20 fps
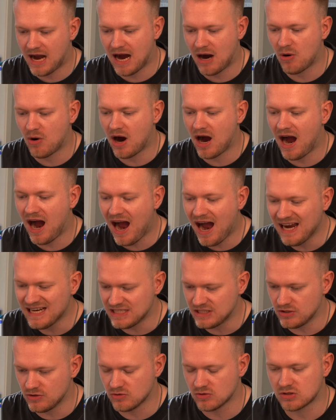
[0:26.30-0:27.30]
how
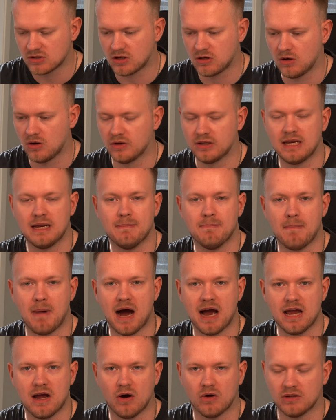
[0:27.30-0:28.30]
I use Claude in
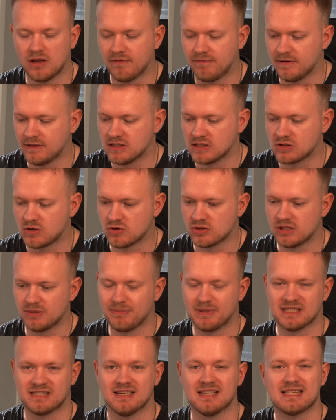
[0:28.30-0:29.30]
my online fitness
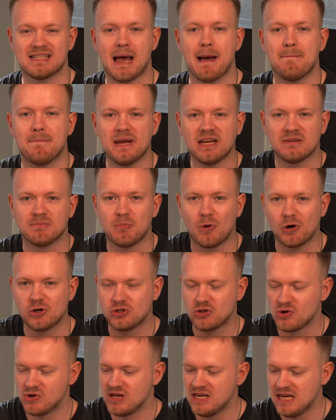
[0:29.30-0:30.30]
coaching business a bit more
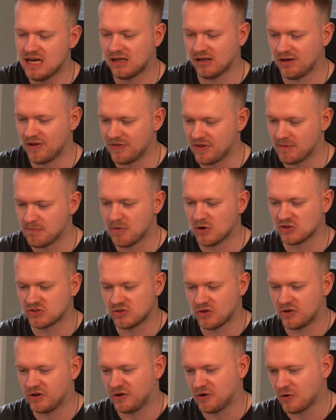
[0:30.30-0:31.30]
uniquely than
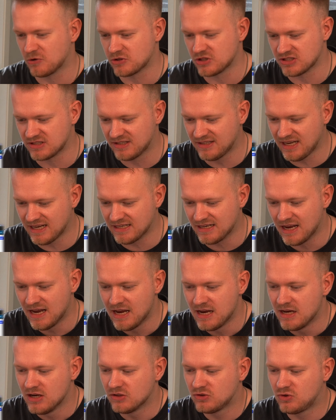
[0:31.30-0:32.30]
most other coaches did,
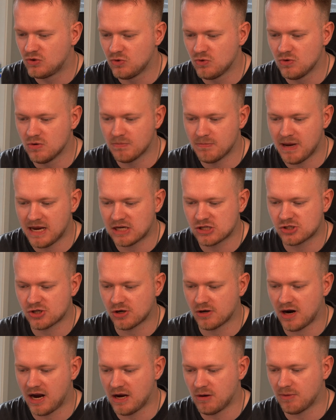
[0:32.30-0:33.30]
to make
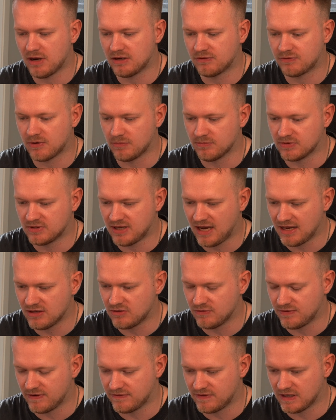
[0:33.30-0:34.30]
sure I went from 10
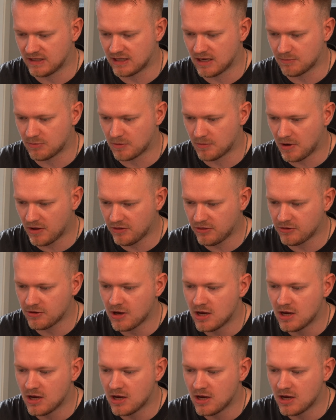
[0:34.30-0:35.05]
to 15K per month